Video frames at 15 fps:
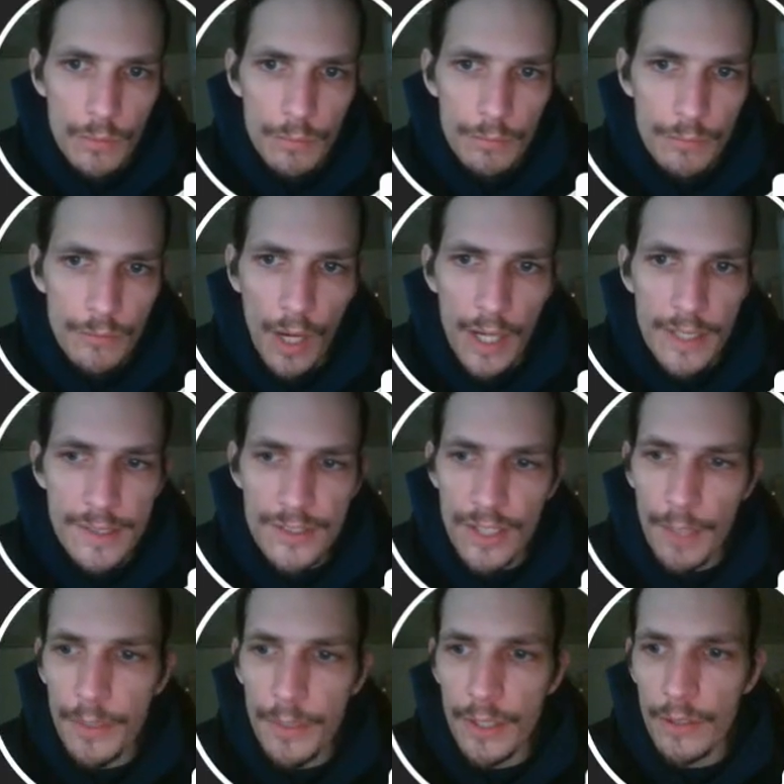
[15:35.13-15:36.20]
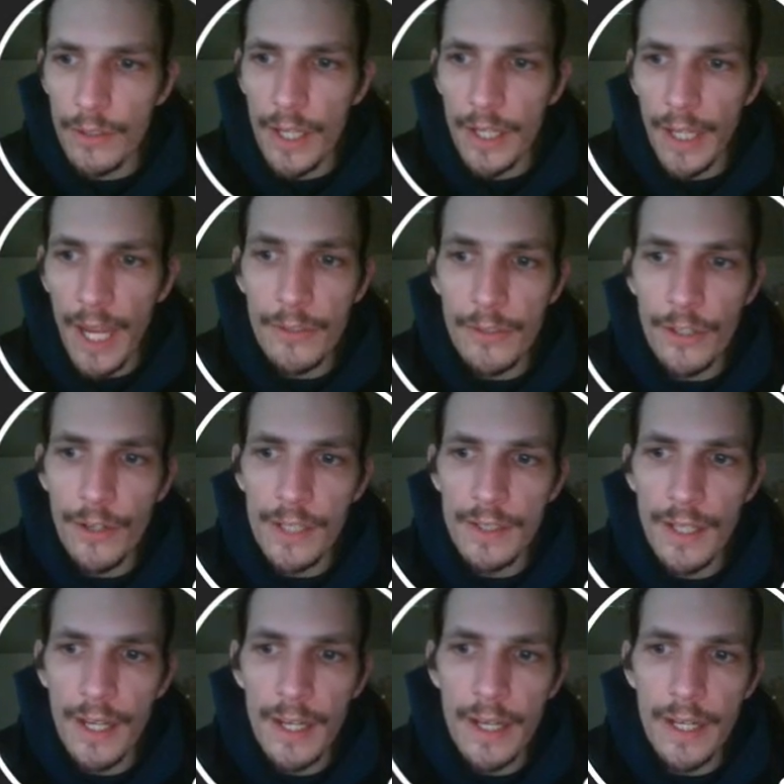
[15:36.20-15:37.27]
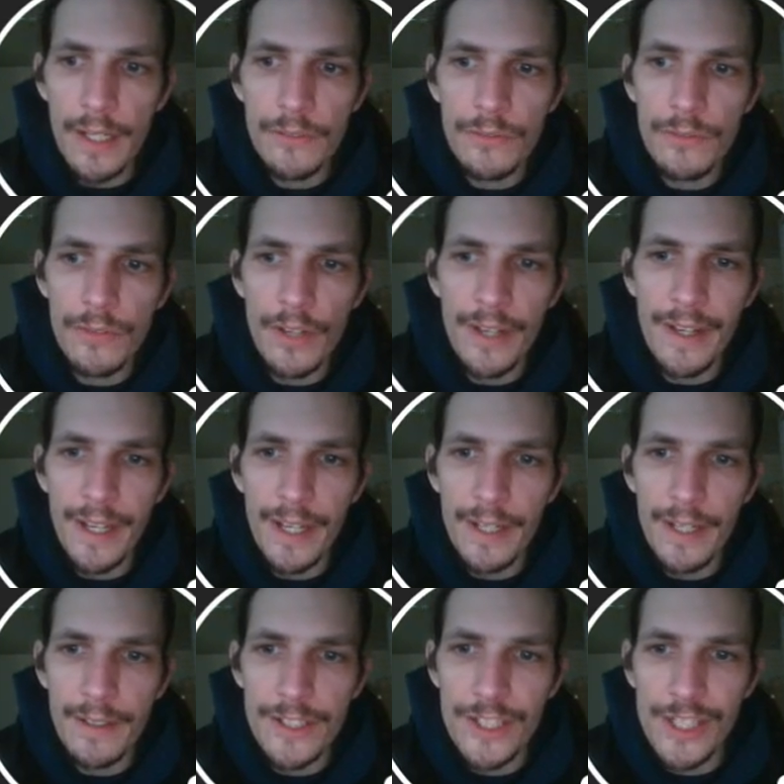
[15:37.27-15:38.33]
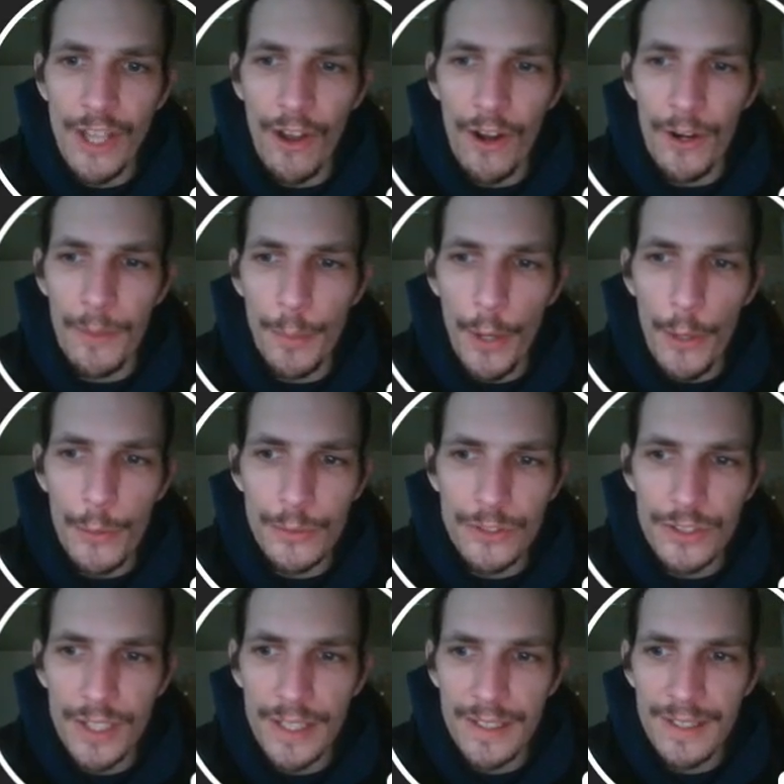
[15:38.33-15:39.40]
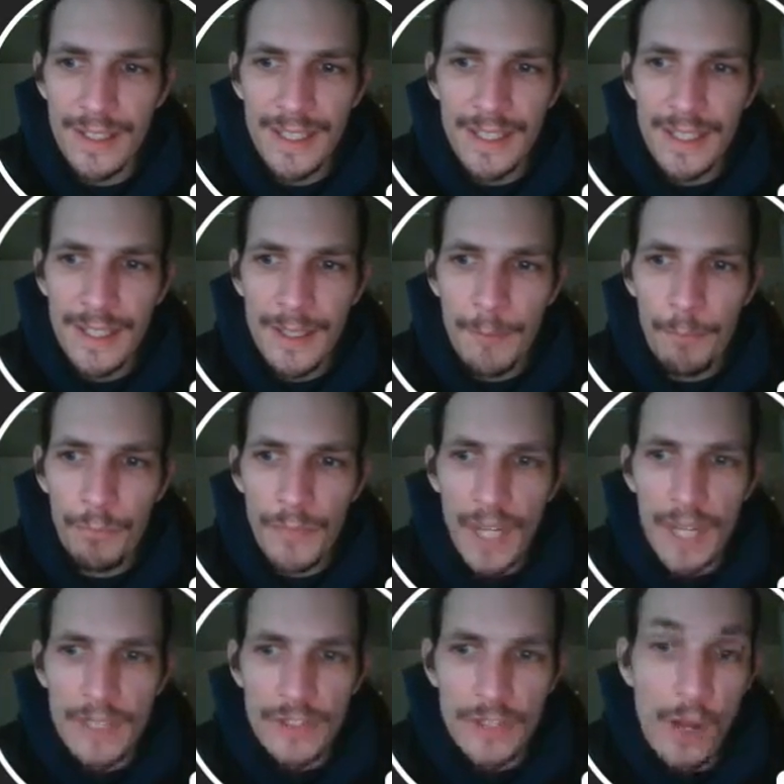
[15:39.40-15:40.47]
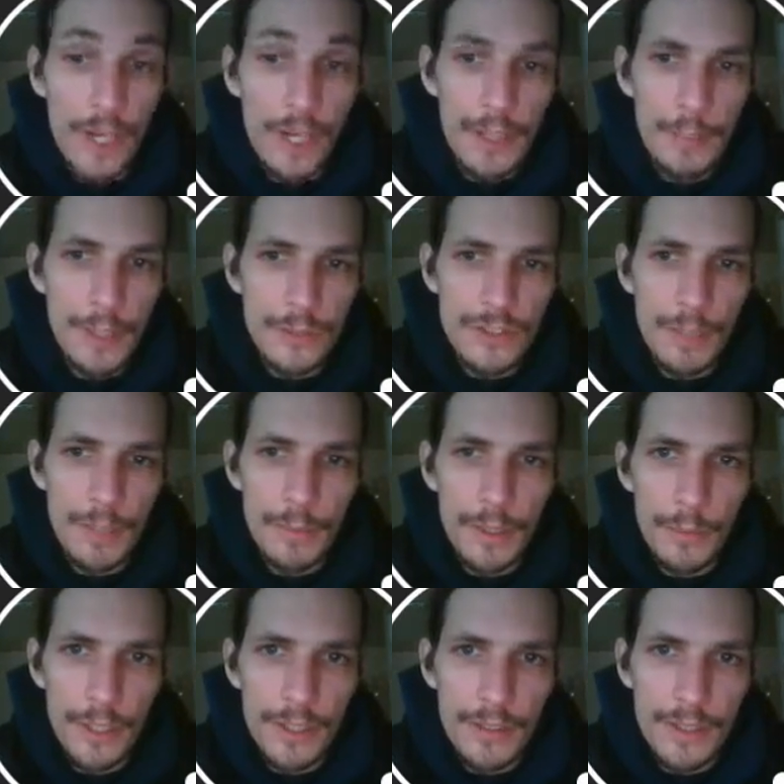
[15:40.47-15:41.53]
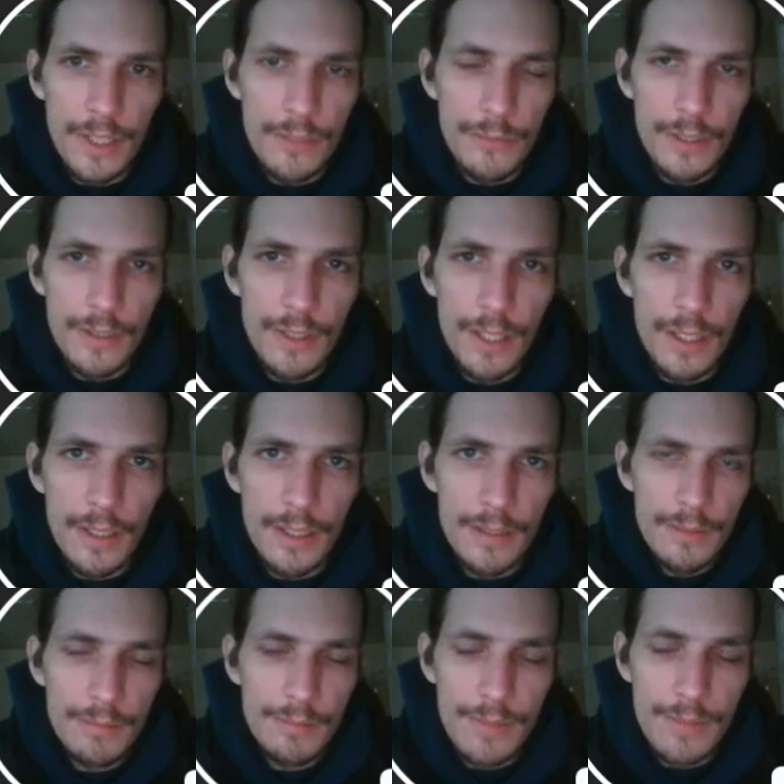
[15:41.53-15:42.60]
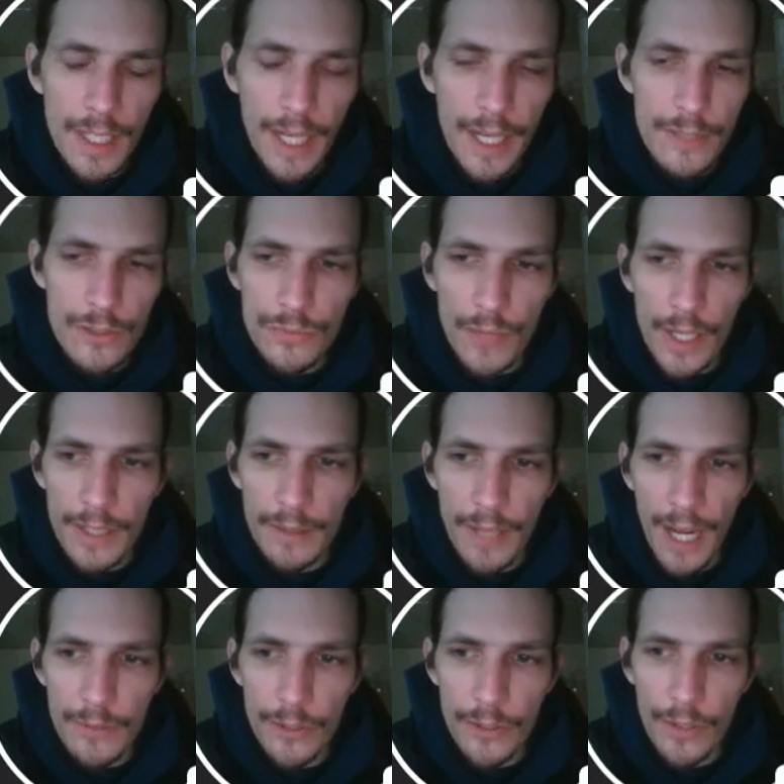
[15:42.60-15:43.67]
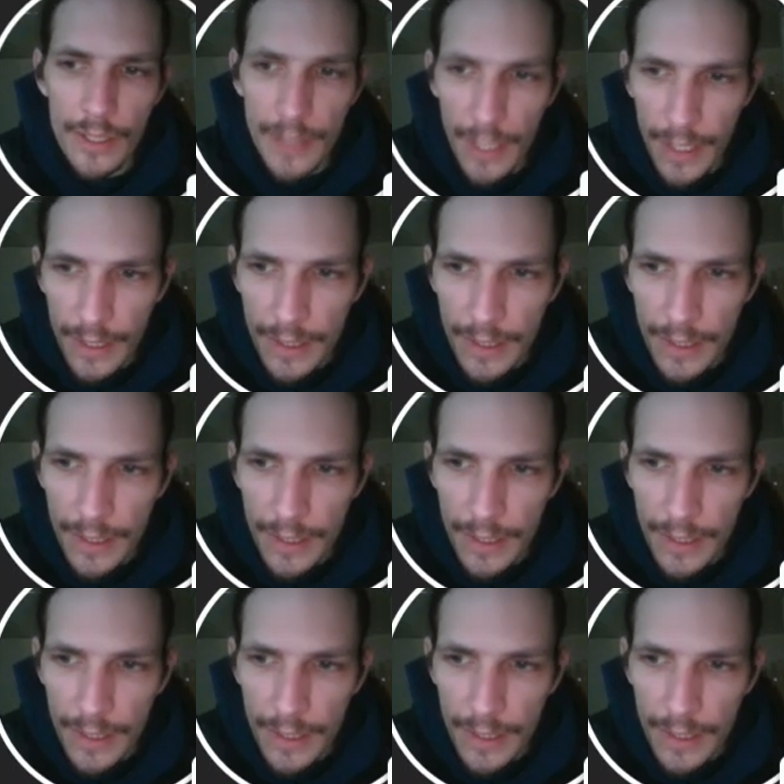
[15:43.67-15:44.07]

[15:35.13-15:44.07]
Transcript: write something like "Have a great day" and it's on a post that is talking about something completely different. You can't just write "Have a great day."